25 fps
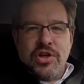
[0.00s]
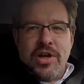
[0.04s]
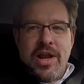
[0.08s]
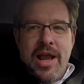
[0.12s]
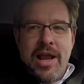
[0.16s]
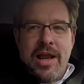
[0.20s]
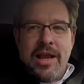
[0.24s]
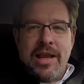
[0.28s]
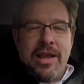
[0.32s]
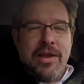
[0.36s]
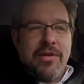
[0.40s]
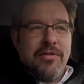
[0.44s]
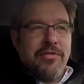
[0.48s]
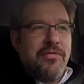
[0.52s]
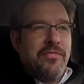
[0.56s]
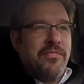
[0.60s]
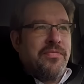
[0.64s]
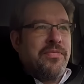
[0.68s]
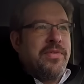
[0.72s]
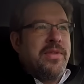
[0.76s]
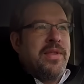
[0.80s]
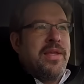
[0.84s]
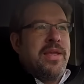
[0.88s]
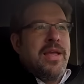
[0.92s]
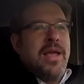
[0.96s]
I give?
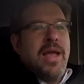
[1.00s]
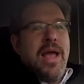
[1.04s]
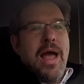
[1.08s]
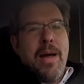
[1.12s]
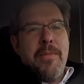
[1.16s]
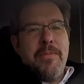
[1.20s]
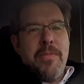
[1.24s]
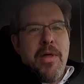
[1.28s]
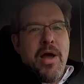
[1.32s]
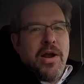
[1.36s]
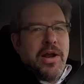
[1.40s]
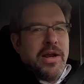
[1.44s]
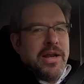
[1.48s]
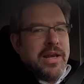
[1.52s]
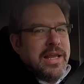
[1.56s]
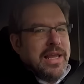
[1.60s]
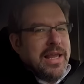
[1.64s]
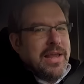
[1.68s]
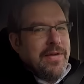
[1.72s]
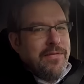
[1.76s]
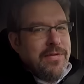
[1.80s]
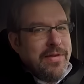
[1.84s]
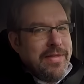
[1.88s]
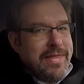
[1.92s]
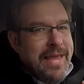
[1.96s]
I'm not going to
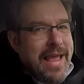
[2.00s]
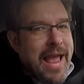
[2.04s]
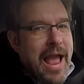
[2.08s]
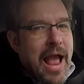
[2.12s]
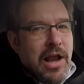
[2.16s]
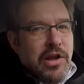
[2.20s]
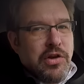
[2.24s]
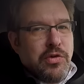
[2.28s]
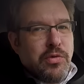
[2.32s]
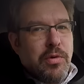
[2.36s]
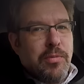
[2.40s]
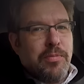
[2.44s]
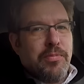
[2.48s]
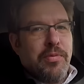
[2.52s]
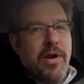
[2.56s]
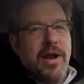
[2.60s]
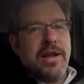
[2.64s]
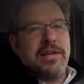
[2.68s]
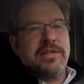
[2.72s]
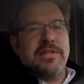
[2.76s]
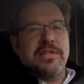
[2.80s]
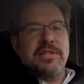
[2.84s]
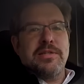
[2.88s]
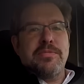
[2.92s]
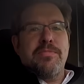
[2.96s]
give you the actual
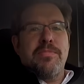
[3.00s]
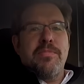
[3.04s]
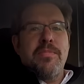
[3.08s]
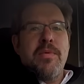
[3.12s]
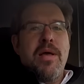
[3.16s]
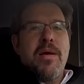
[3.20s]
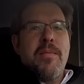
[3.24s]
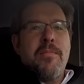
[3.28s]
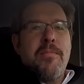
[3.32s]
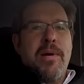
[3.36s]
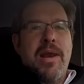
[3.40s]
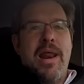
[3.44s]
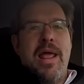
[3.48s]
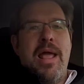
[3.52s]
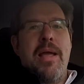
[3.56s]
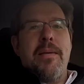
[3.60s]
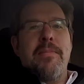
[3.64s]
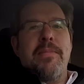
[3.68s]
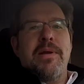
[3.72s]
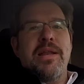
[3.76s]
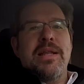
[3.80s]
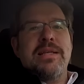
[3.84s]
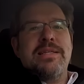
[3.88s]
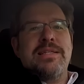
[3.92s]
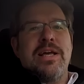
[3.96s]
prices, but I am
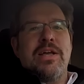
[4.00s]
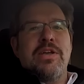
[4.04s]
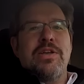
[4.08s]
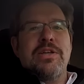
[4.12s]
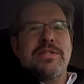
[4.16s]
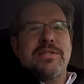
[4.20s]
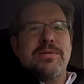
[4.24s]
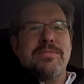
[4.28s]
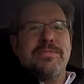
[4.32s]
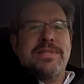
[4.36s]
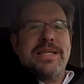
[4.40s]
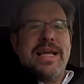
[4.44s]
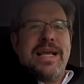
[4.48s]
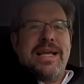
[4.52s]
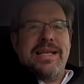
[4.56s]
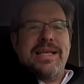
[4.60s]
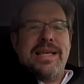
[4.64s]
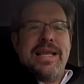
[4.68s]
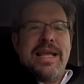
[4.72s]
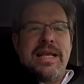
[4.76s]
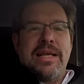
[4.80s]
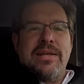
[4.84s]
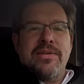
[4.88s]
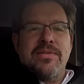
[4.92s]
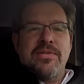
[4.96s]
going to tell you some
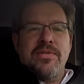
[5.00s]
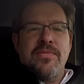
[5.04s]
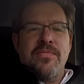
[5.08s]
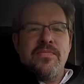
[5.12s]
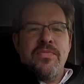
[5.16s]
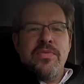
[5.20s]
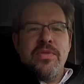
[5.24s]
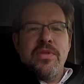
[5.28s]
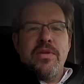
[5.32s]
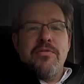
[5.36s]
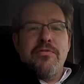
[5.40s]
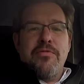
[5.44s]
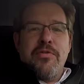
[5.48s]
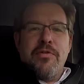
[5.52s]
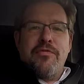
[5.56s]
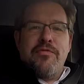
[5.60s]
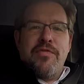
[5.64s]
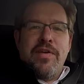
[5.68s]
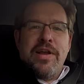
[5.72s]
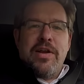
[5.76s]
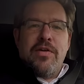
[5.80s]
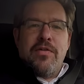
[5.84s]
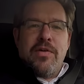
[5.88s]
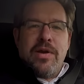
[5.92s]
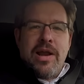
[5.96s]
techniques for
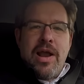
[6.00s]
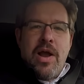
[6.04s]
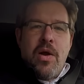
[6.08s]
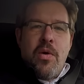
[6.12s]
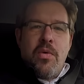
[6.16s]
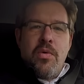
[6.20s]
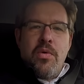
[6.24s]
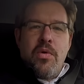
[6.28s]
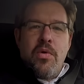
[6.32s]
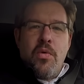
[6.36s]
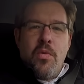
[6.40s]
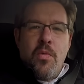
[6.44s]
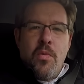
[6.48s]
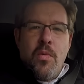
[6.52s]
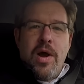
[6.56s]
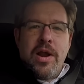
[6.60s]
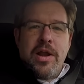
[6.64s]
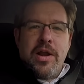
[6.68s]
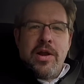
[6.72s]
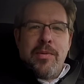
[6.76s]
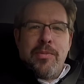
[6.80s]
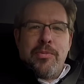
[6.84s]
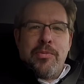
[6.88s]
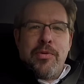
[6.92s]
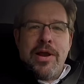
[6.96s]
figuring out what
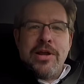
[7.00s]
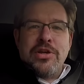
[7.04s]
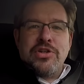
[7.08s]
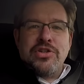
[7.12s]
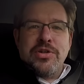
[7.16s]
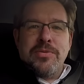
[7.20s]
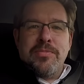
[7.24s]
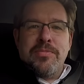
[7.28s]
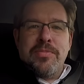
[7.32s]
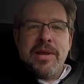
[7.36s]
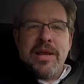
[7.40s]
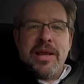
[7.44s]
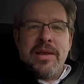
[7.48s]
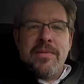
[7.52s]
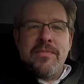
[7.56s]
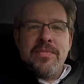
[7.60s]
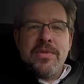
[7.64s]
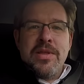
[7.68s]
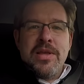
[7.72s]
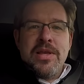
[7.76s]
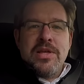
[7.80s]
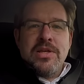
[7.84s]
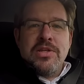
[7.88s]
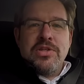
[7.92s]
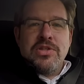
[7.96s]
your price should be.
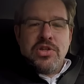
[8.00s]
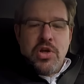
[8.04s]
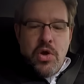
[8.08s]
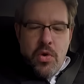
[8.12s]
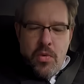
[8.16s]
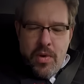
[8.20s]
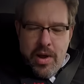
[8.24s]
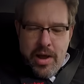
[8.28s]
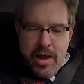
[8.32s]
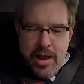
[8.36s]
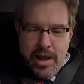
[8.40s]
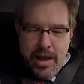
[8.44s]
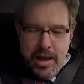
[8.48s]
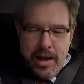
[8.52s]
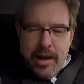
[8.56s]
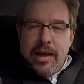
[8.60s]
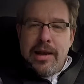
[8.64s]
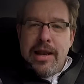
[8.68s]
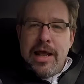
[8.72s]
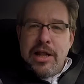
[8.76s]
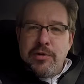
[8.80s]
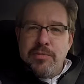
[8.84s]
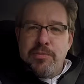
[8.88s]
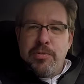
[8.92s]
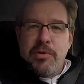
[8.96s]
So
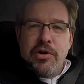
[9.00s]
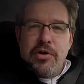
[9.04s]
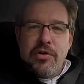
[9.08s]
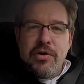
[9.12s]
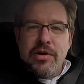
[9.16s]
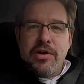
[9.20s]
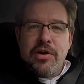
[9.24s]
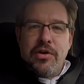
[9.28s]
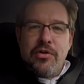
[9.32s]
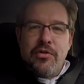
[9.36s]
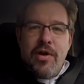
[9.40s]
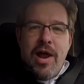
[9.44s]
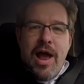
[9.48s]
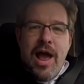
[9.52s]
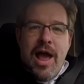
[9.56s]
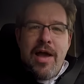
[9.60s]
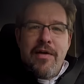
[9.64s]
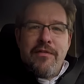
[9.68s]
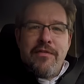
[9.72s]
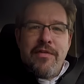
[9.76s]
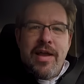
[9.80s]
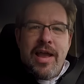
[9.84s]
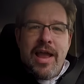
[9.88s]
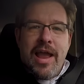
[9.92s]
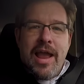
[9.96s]
let's put her into
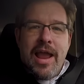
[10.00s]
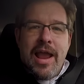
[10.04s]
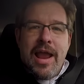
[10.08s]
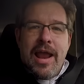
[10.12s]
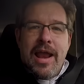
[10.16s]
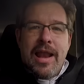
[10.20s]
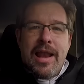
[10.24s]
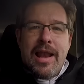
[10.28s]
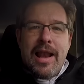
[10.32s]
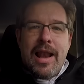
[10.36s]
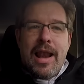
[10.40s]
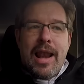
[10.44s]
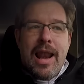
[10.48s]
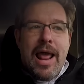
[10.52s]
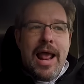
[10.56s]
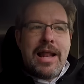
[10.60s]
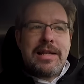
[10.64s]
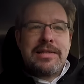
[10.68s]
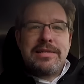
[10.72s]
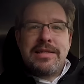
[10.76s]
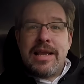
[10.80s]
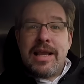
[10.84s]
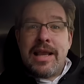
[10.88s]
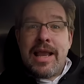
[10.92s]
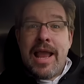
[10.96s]
drive and
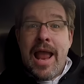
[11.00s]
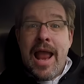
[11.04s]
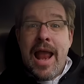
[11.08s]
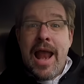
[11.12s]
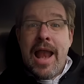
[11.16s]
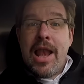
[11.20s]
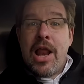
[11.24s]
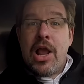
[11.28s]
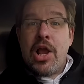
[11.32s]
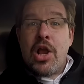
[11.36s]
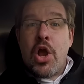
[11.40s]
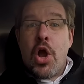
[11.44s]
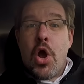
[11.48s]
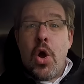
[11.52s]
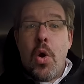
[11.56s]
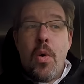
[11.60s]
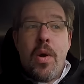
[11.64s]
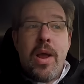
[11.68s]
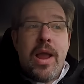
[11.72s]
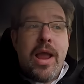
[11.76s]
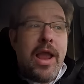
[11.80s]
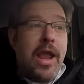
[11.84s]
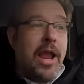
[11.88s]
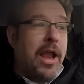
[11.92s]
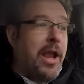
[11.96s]
let's get
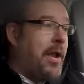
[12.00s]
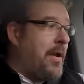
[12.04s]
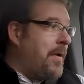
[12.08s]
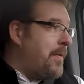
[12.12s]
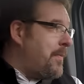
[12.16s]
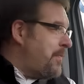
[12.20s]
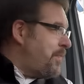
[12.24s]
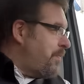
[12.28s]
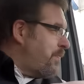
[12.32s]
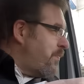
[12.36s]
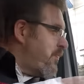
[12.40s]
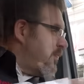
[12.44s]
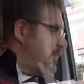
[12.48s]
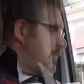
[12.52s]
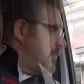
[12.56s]
going. So a